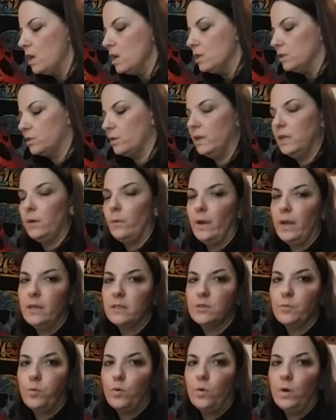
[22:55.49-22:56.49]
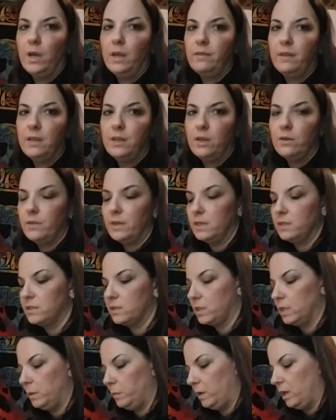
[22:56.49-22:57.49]
So anyway, it's a boy. They know that it's
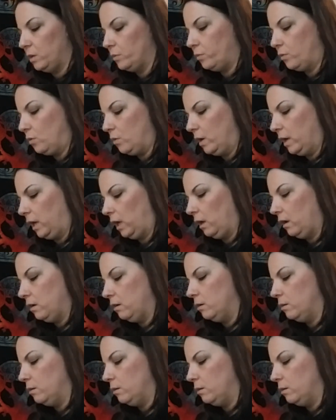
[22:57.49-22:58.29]
going to be a boy.